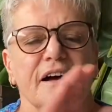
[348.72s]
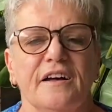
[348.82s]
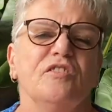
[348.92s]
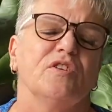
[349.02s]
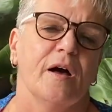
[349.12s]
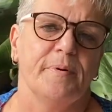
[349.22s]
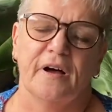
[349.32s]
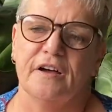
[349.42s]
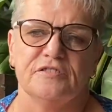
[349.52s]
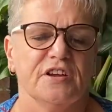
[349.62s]
And look up
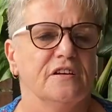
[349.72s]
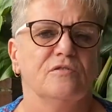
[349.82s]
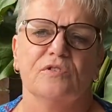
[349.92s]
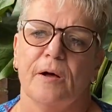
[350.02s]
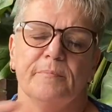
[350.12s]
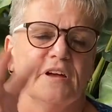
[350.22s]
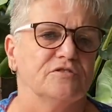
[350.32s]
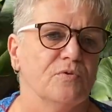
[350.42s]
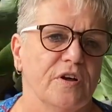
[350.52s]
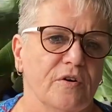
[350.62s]
OT, look up
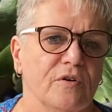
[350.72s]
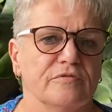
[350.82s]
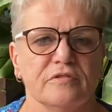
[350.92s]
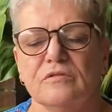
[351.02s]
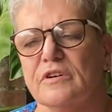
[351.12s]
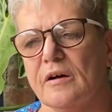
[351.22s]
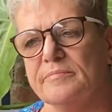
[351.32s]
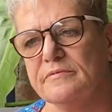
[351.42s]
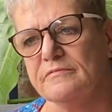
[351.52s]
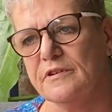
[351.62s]
mental health, look up,
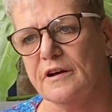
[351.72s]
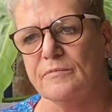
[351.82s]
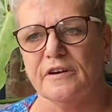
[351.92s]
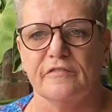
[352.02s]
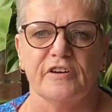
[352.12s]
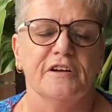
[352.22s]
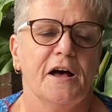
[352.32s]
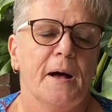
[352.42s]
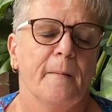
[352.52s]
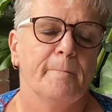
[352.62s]
whatever.
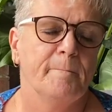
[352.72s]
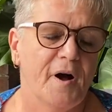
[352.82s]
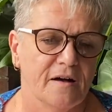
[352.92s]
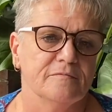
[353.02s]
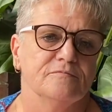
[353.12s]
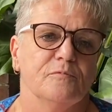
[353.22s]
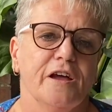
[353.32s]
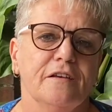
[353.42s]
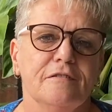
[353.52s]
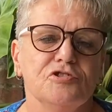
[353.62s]
But
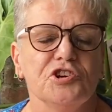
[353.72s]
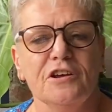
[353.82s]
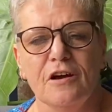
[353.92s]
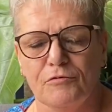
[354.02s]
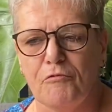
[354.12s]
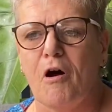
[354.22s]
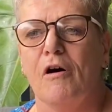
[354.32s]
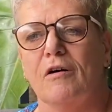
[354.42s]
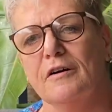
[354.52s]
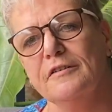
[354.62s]
when she
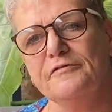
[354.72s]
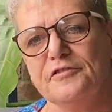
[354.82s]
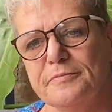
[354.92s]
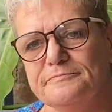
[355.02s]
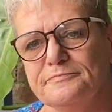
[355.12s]
arrived,